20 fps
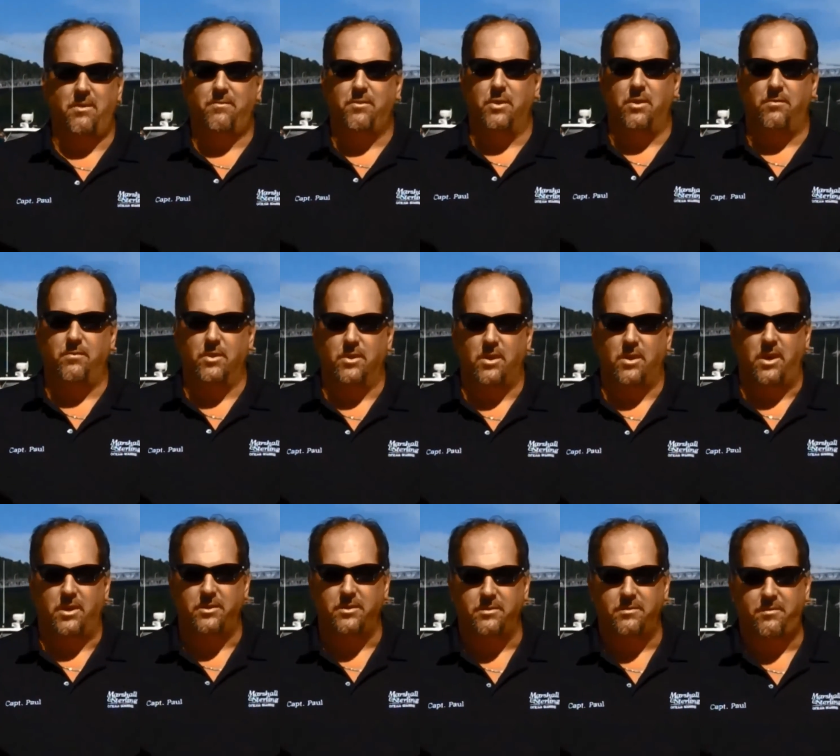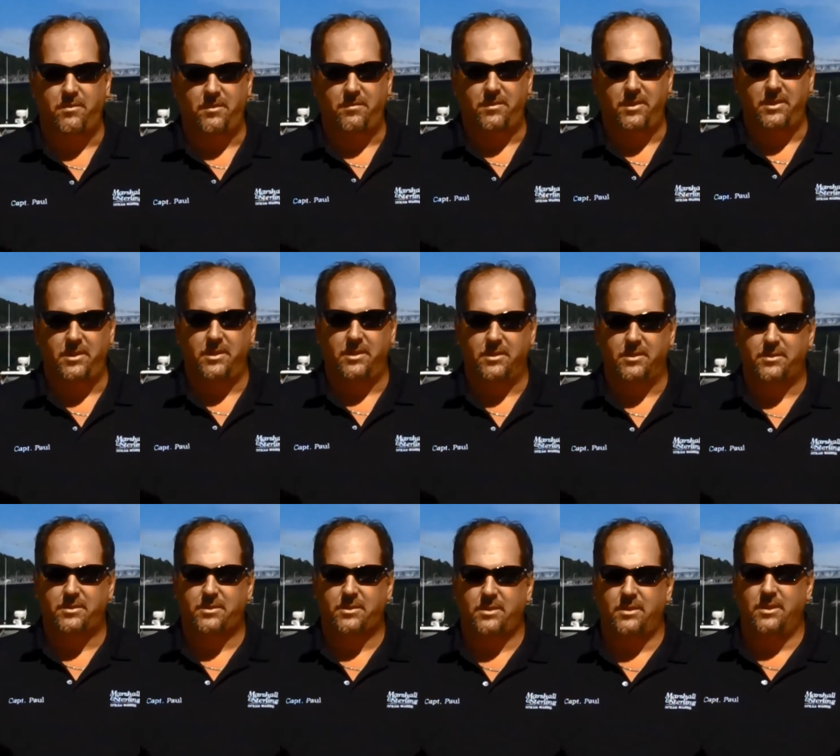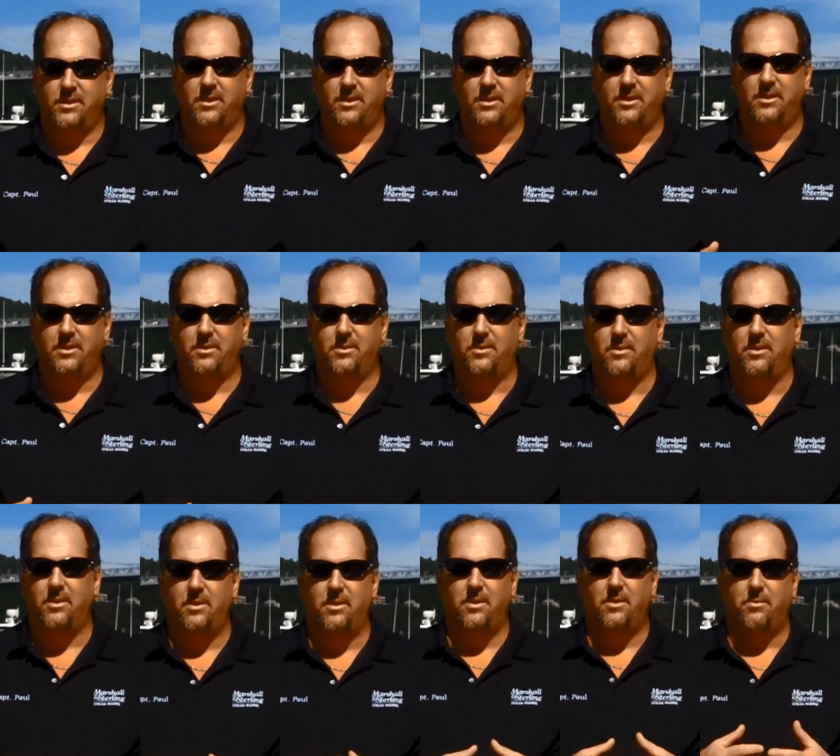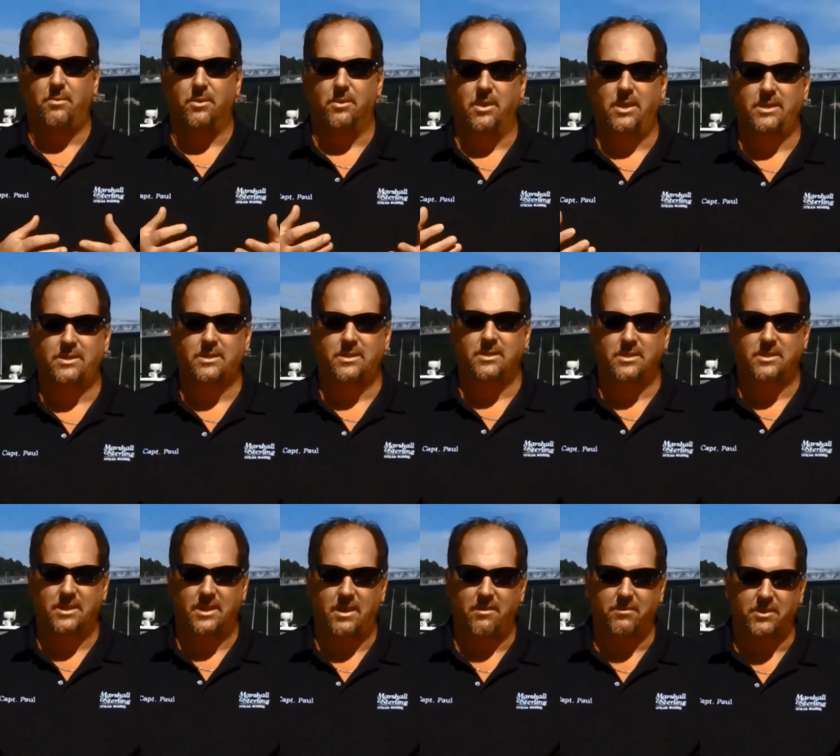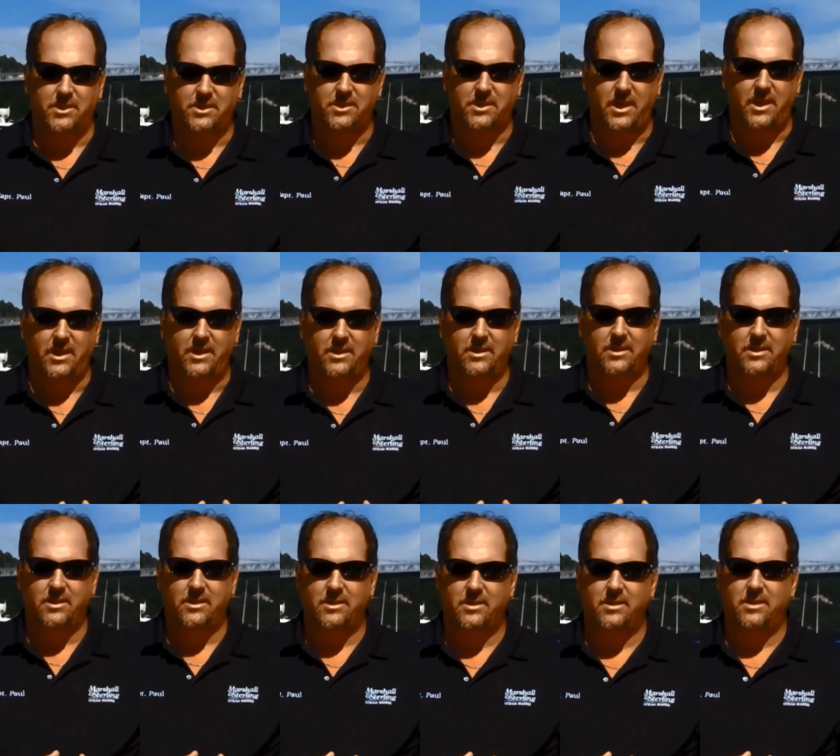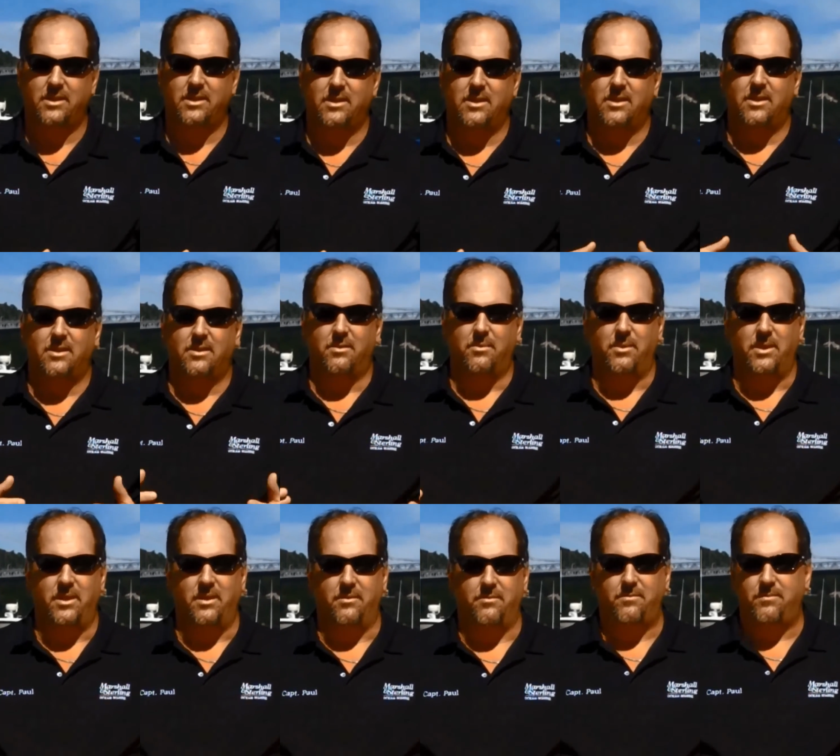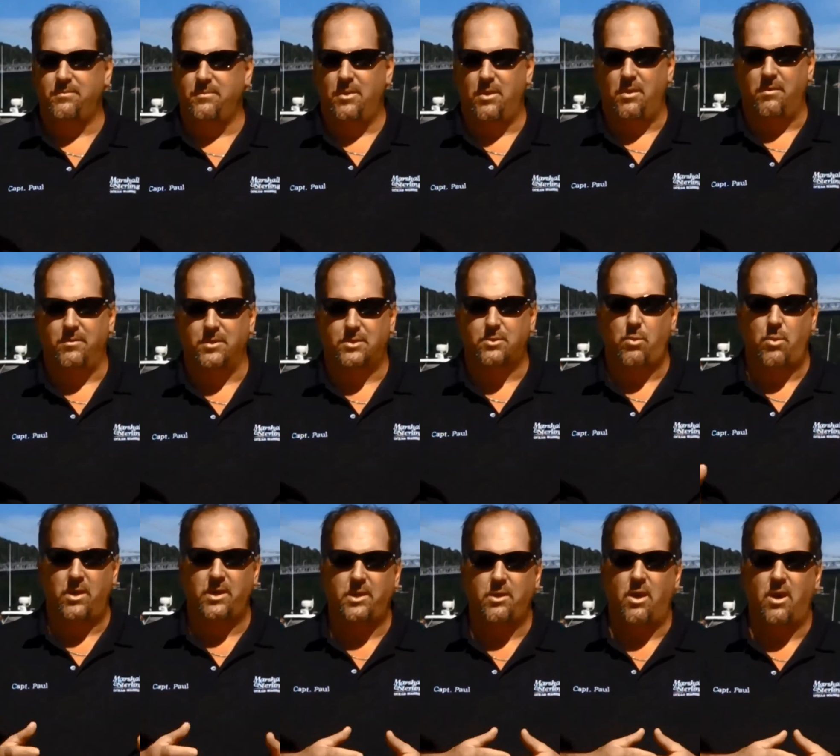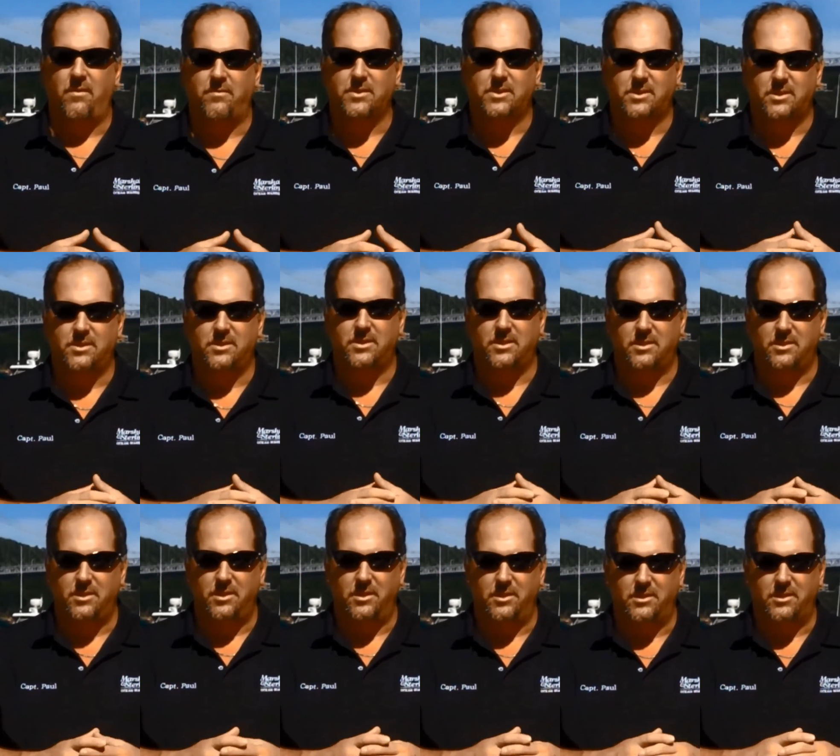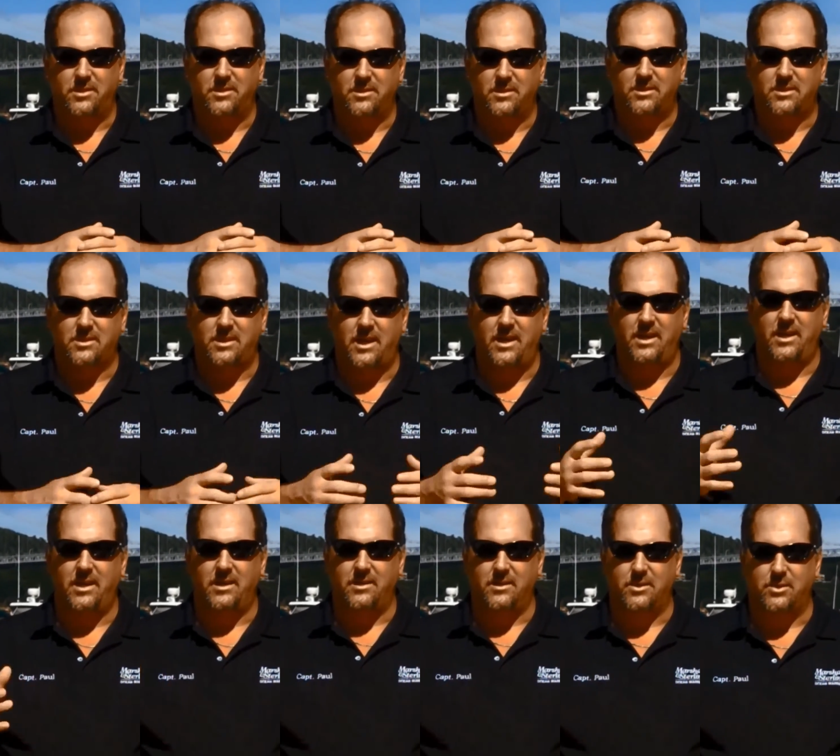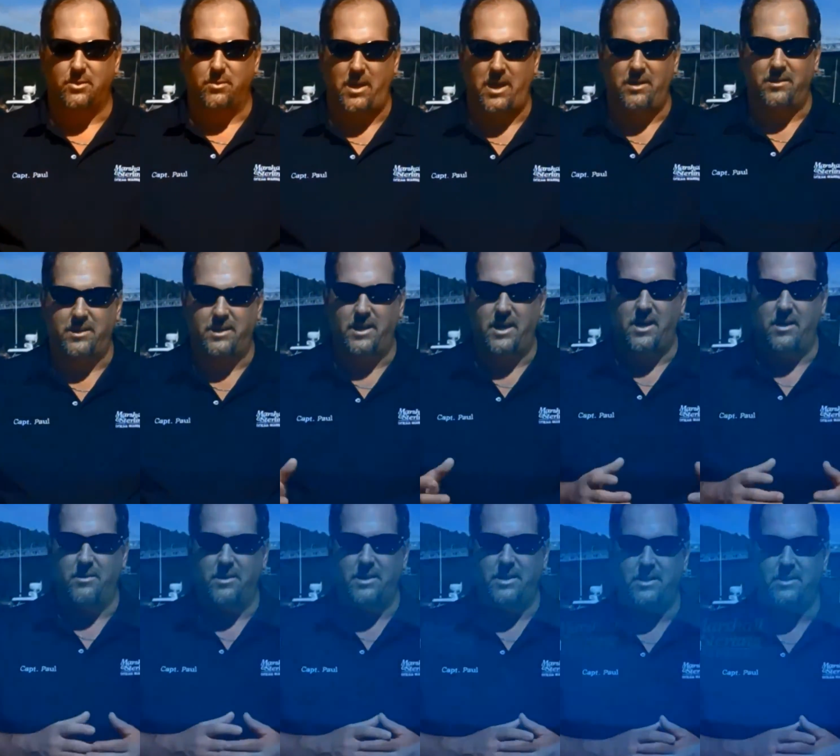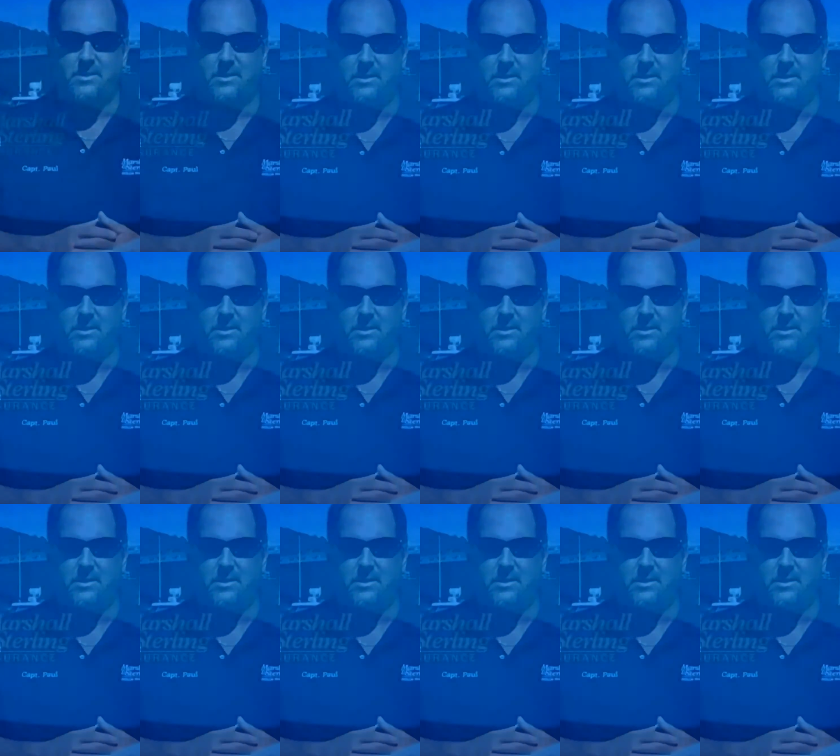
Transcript: for over 150 years. We're licensed in every state. We have over 20 offices in New York State and the surrounding areas.